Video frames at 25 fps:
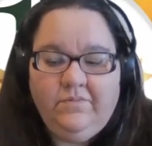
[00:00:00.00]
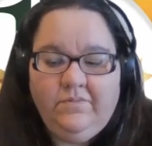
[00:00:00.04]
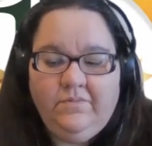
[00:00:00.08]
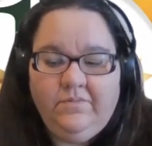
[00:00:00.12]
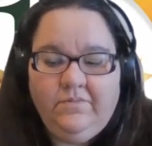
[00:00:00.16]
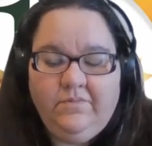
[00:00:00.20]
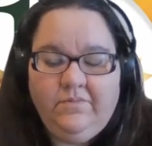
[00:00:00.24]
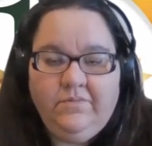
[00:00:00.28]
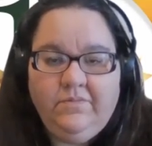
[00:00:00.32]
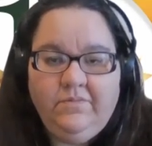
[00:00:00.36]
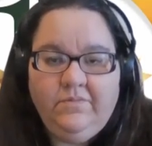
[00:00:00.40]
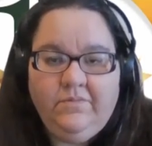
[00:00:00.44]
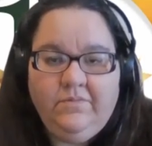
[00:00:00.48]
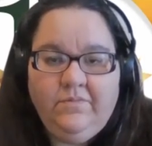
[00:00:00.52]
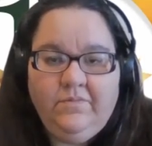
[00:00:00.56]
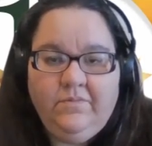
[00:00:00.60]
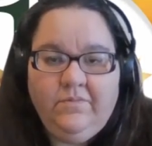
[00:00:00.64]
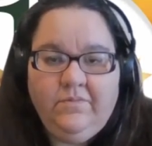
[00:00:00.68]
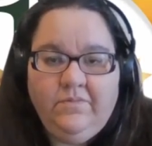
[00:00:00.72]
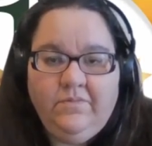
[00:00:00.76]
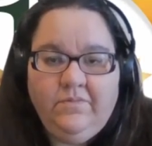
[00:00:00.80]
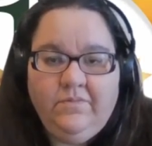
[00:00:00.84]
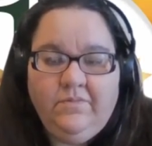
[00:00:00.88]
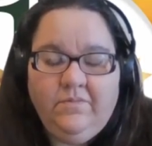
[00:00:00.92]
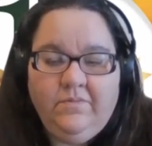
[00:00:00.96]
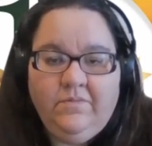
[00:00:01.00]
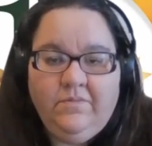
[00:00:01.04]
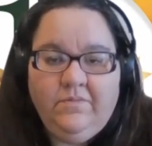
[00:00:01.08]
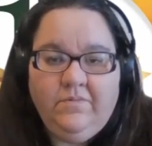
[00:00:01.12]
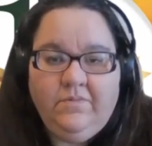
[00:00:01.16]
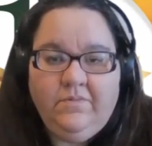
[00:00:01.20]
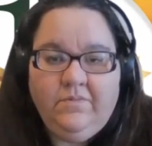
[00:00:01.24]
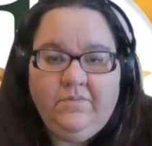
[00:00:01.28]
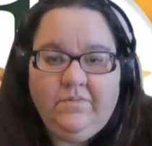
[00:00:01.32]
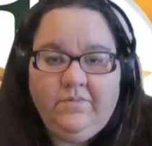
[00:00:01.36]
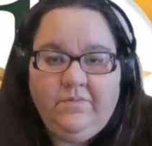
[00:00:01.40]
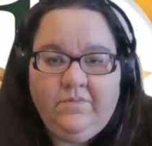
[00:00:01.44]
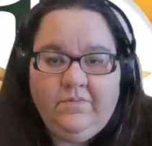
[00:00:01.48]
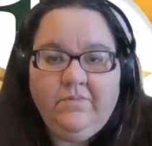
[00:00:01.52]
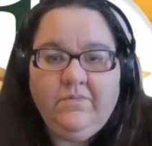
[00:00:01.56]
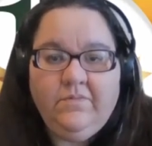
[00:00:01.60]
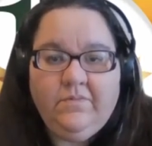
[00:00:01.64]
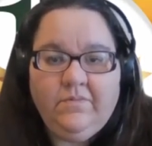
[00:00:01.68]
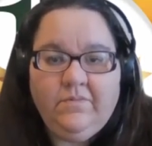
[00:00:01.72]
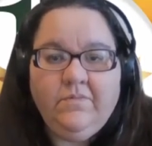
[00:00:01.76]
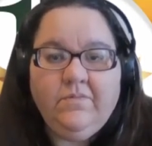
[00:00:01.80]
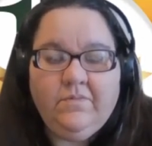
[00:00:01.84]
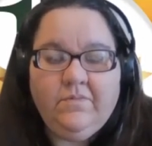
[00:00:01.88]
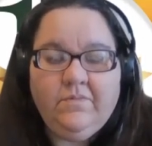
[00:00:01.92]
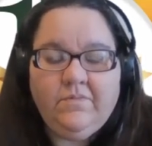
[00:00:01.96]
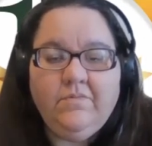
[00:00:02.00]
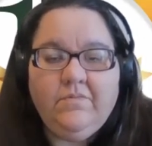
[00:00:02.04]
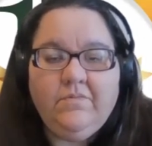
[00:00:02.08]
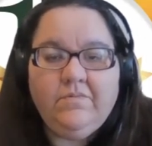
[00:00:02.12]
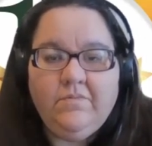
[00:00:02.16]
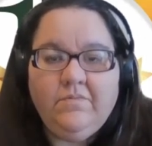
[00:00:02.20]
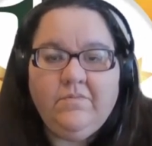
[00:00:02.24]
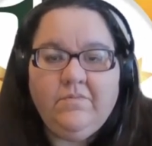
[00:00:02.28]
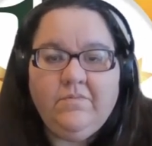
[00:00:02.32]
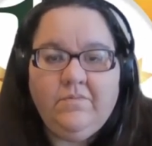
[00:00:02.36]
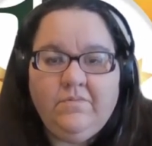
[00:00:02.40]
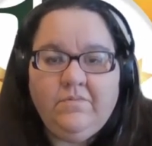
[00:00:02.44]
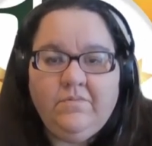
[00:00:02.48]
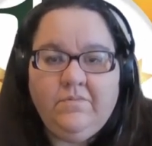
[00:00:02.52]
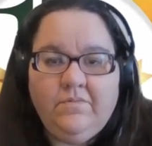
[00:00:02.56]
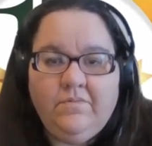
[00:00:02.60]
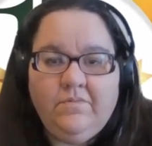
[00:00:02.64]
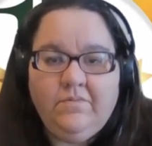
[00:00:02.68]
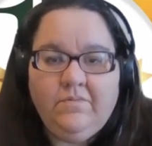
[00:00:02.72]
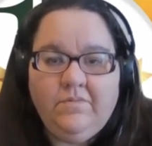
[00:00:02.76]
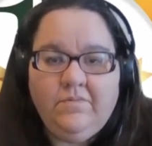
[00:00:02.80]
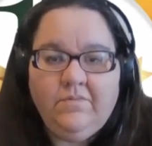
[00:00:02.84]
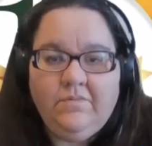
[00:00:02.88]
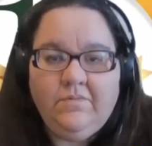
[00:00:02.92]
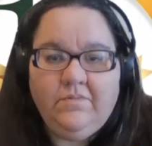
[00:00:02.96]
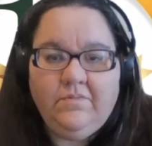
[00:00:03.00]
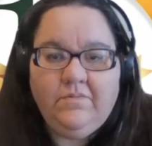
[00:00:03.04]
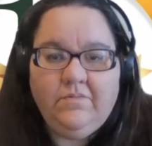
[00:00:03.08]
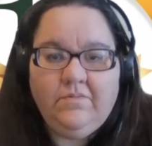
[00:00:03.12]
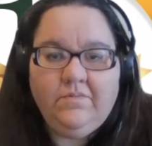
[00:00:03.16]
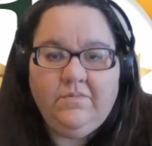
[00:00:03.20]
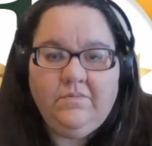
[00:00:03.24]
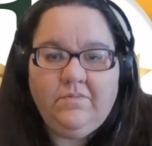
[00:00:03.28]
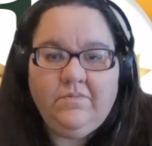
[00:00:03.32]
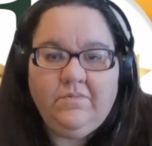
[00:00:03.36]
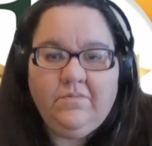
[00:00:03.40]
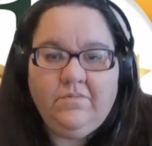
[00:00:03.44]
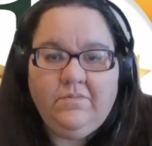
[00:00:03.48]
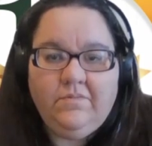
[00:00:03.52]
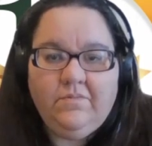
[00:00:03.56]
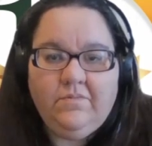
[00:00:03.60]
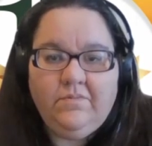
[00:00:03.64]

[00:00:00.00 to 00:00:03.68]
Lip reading: (silent)